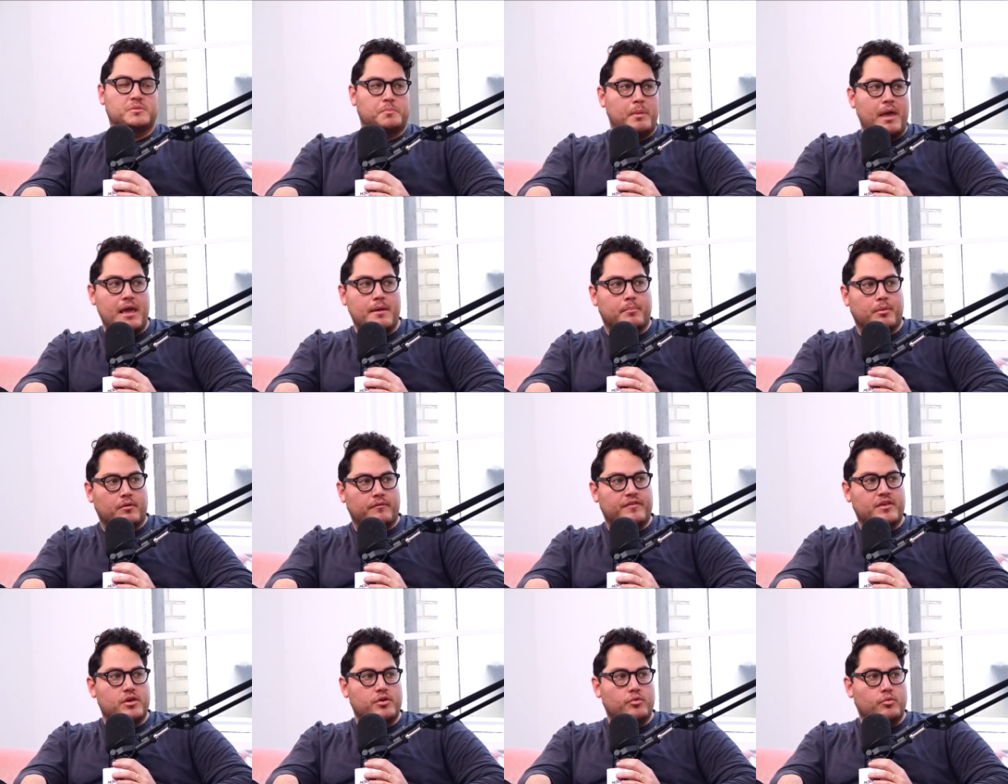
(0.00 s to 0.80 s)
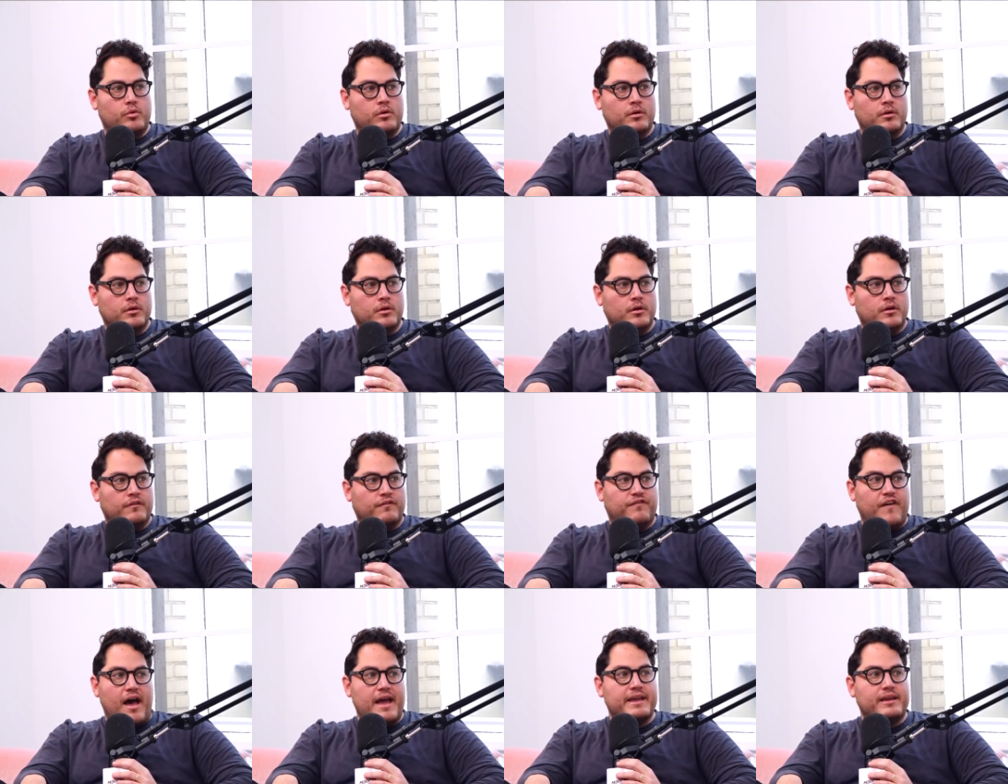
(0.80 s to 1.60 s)
pay-per-view
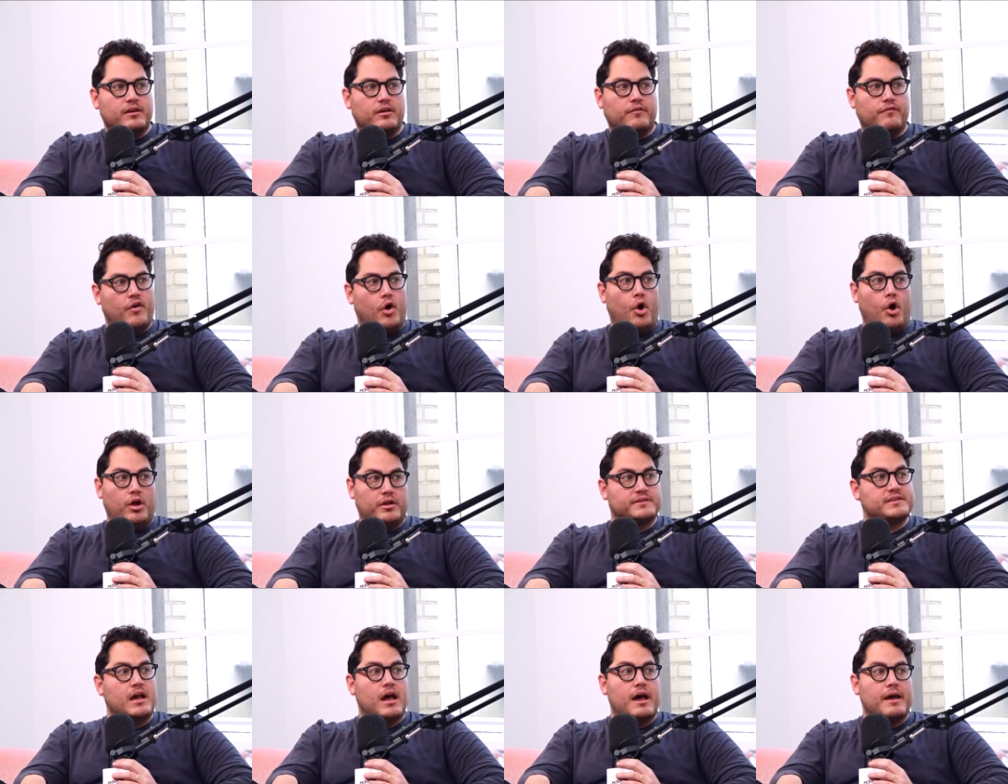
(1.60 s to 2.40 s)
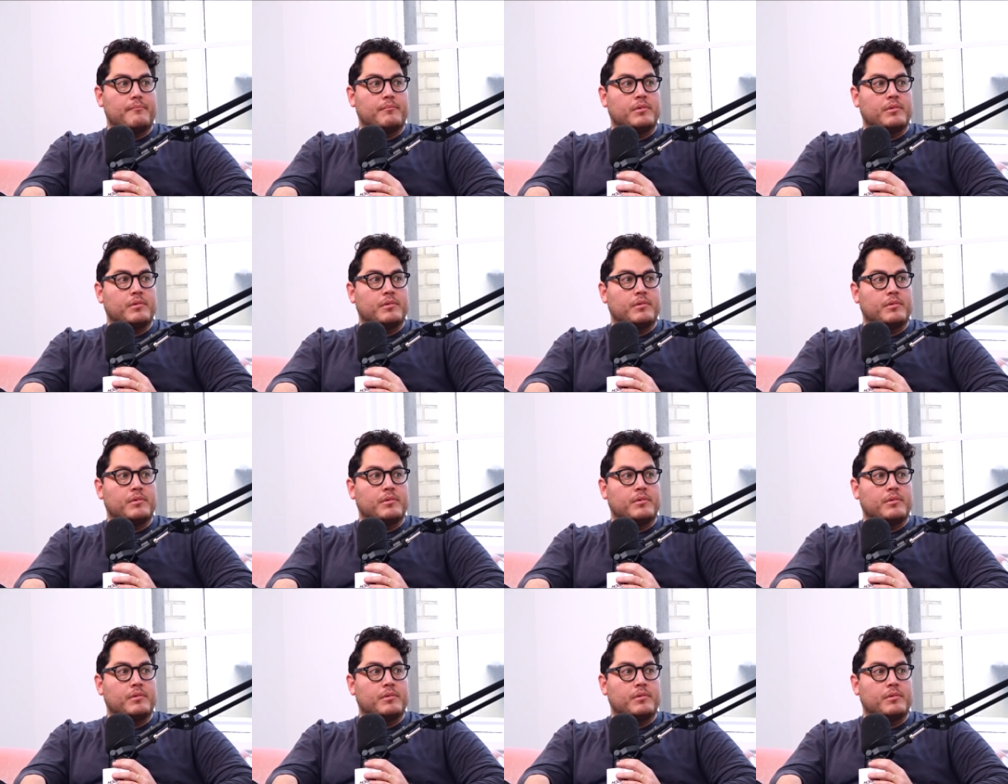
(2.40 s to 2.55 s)
fight of all time.